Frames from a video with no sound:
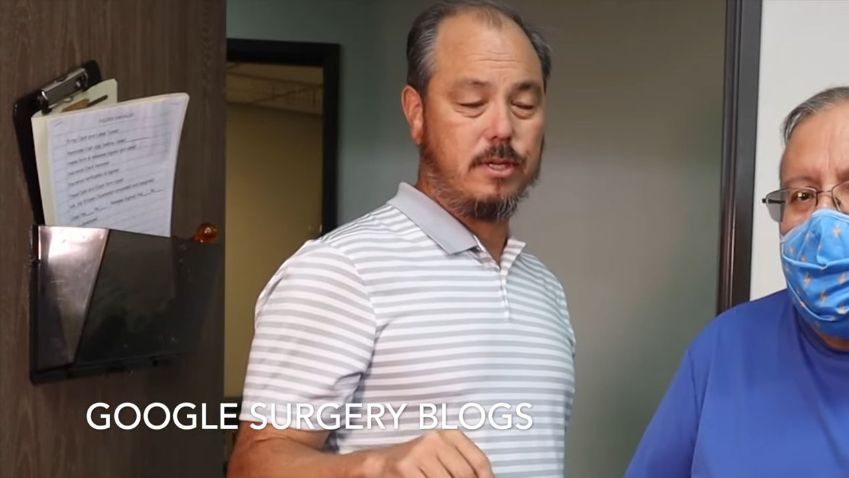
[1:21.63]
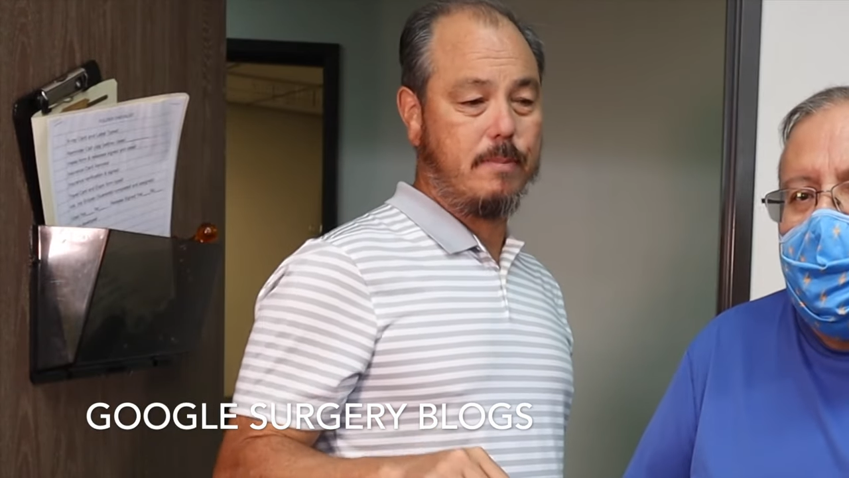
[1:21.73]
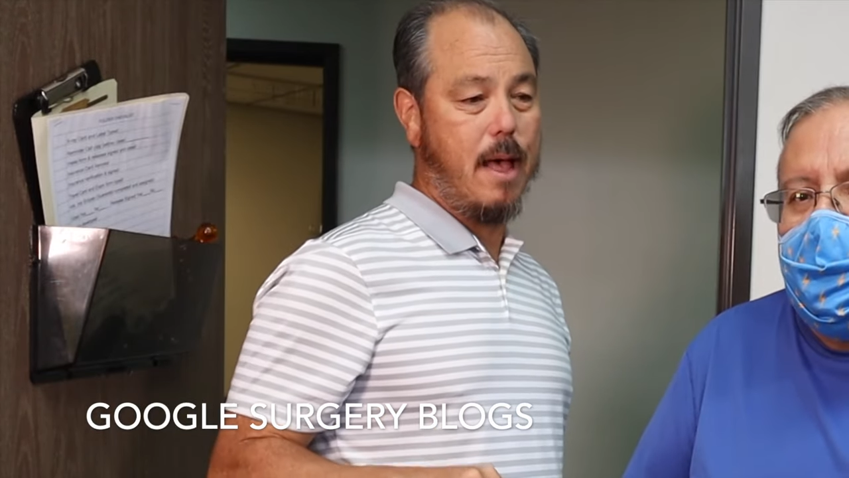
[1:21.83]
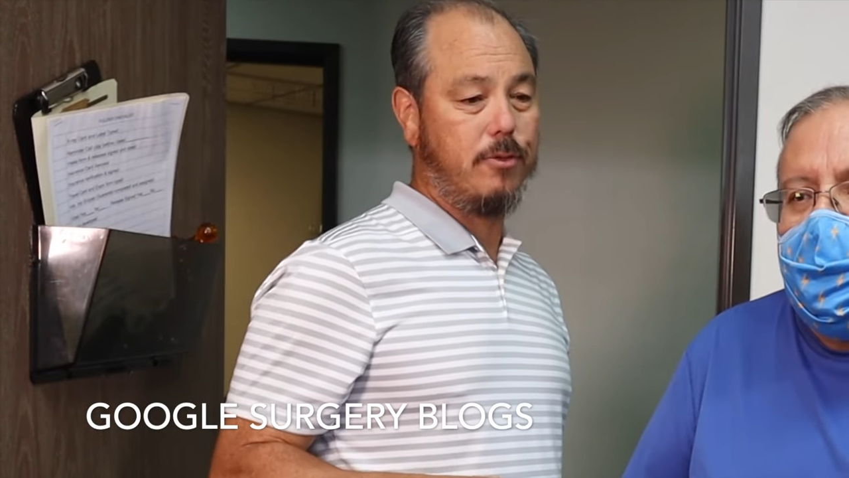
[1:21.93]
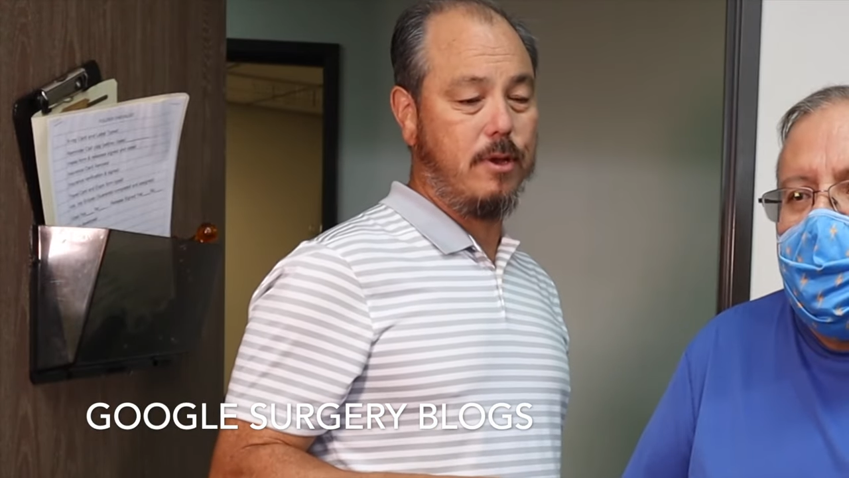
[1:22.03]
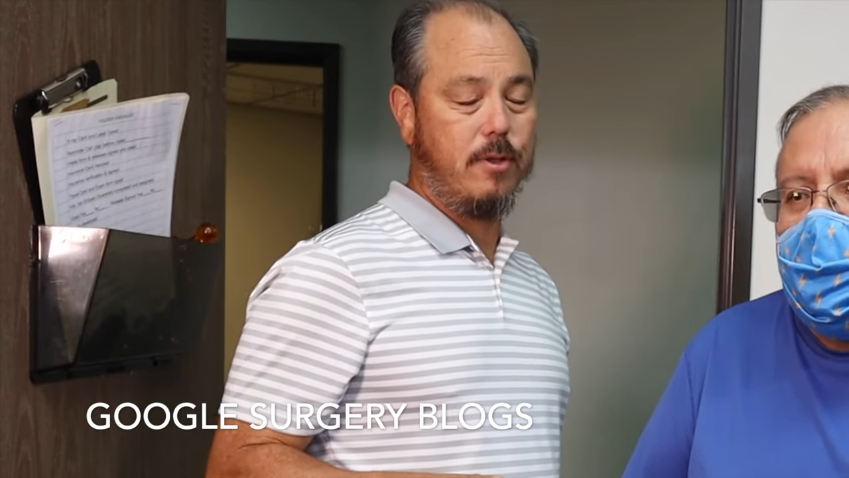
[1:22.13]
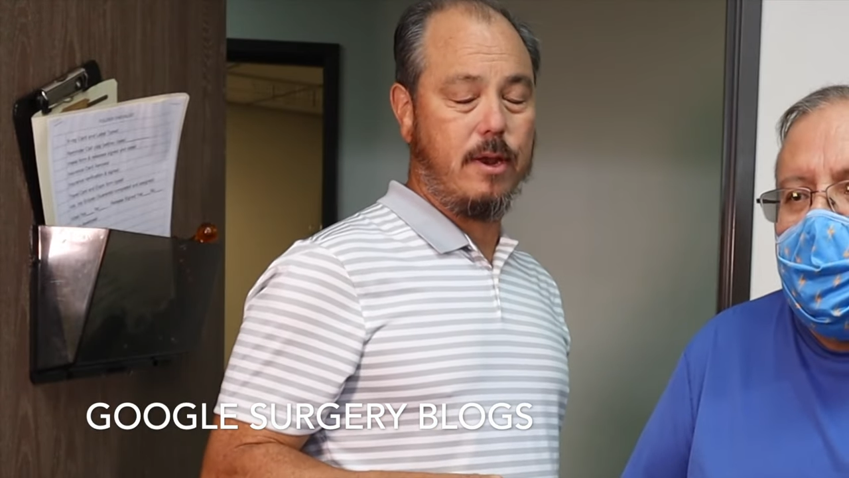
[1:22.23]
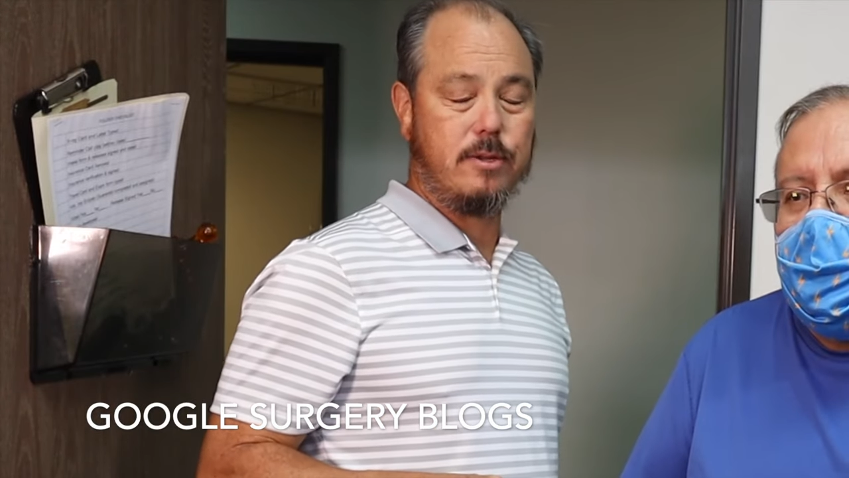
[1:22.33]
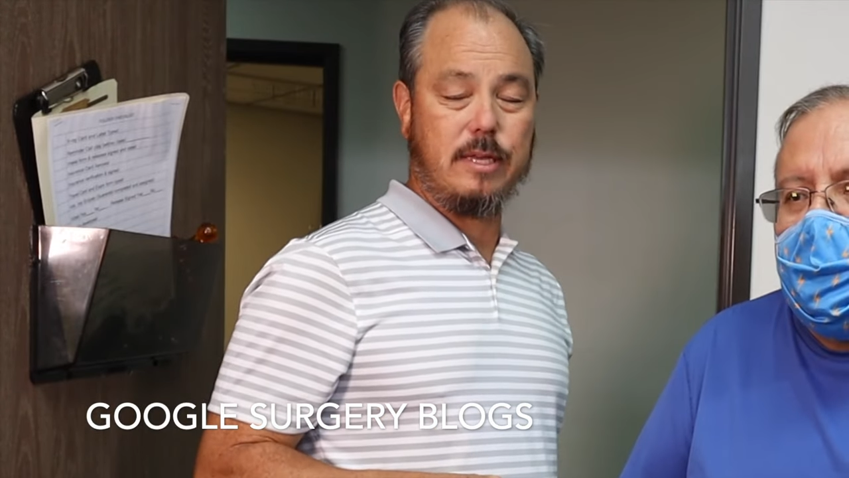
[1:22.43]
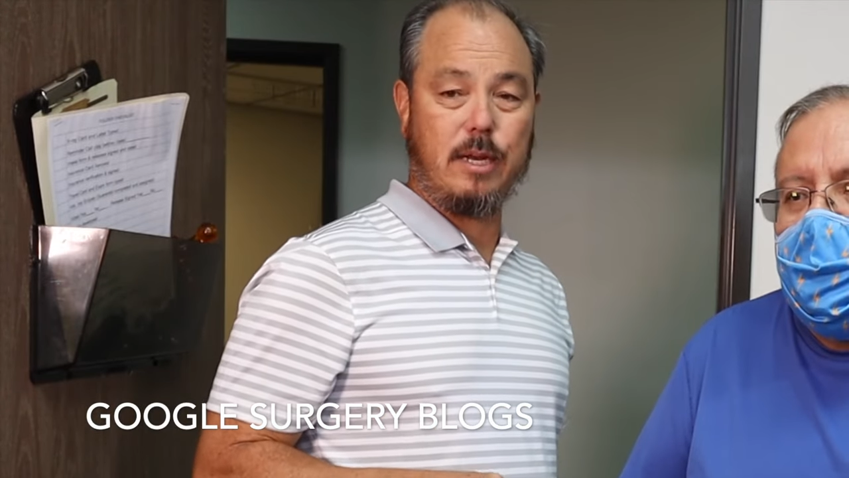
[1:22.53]
and out there
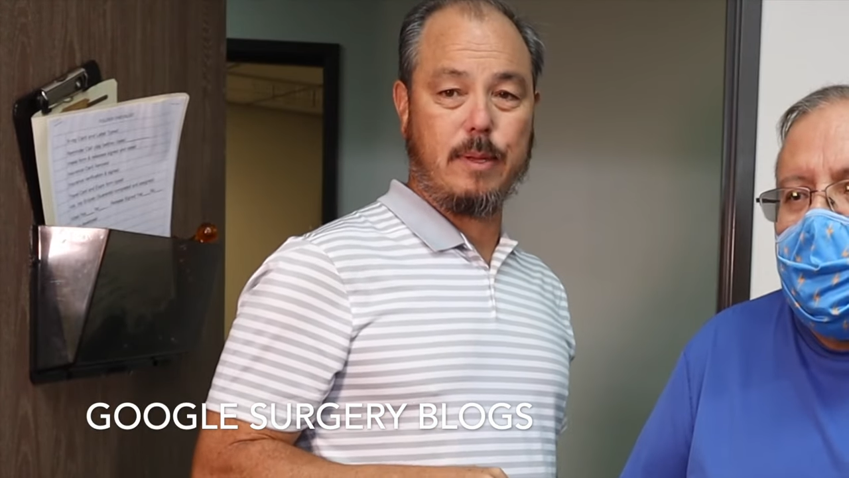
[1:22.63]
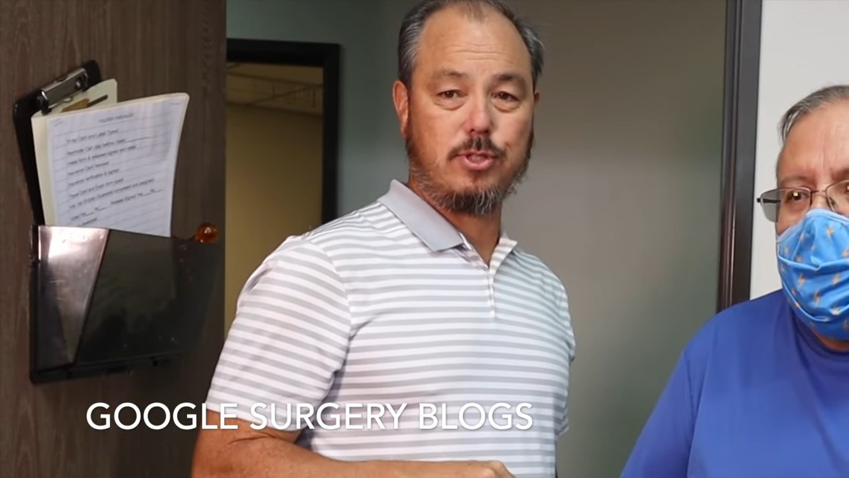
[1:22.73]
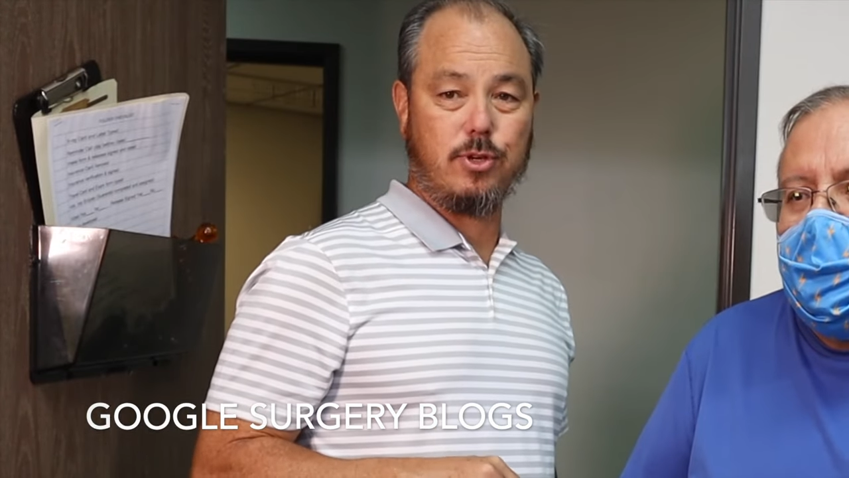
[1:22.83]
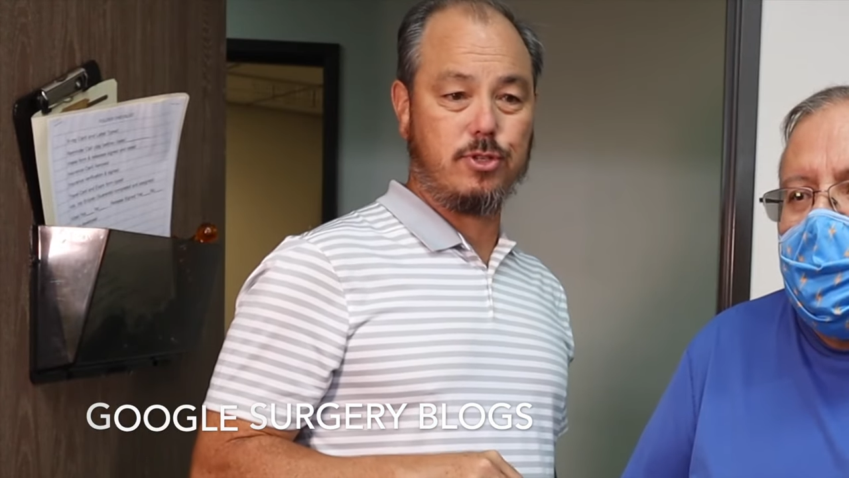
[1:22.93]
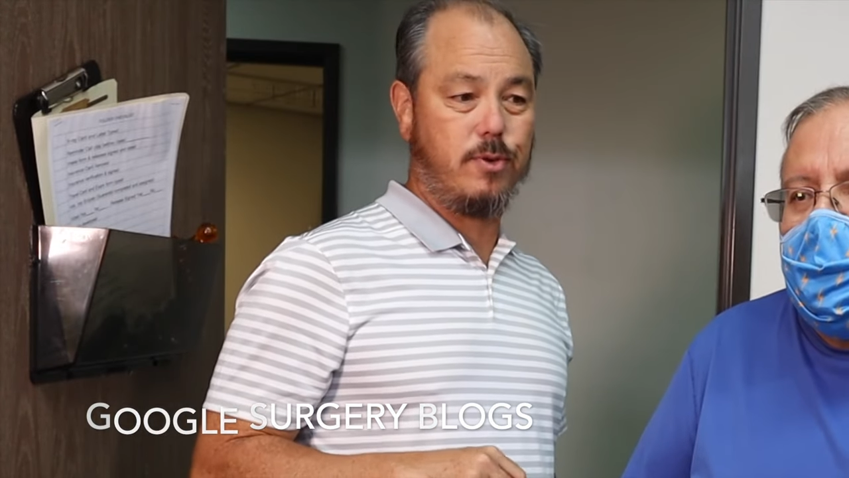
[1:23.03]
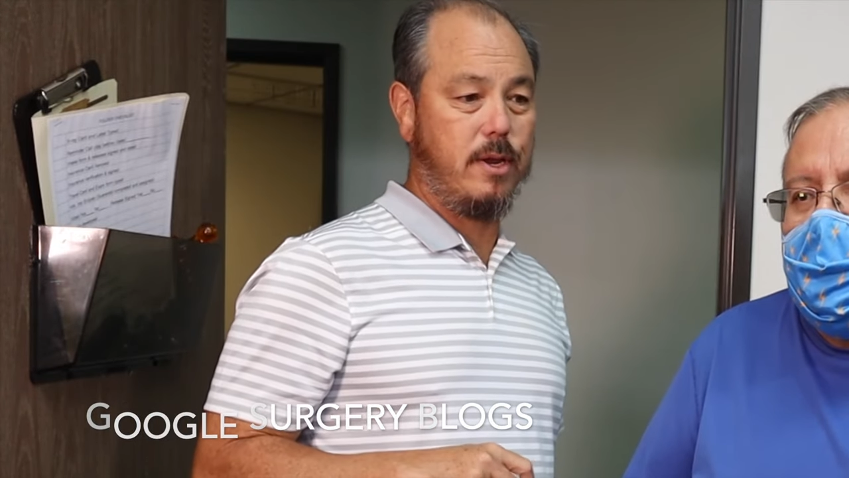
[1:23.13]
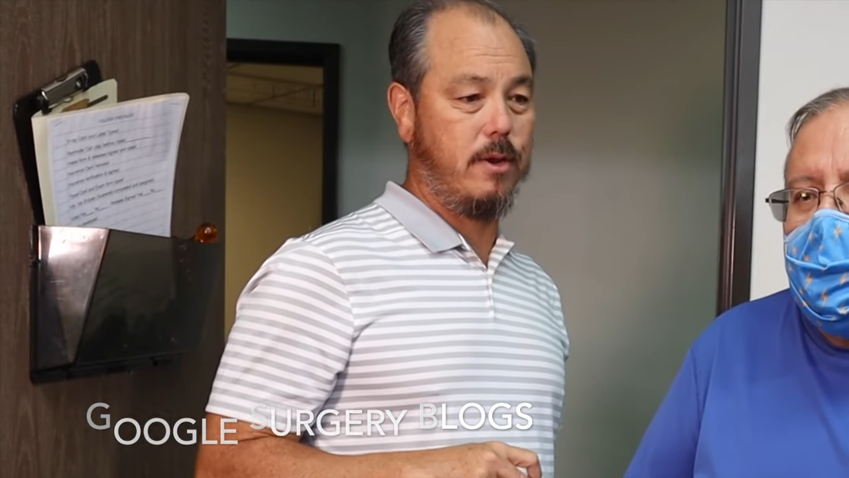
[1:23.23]
that are thinking about surgery.